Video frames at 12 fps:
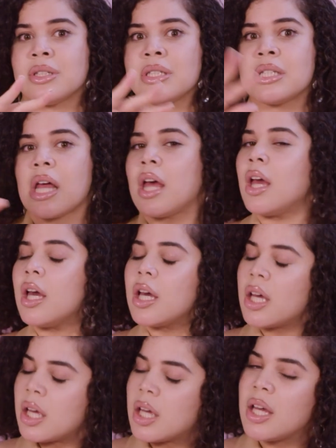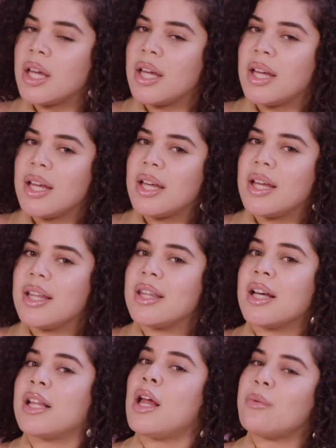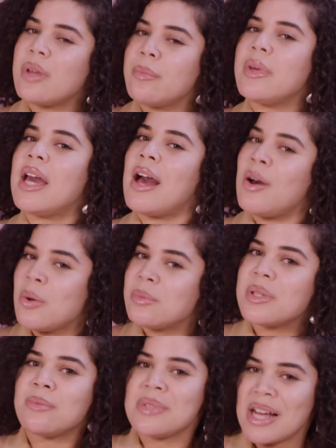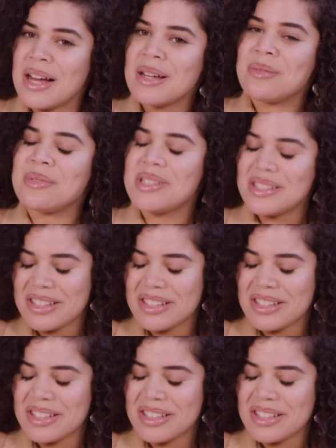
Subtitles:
It's like the club can be at home sometimes.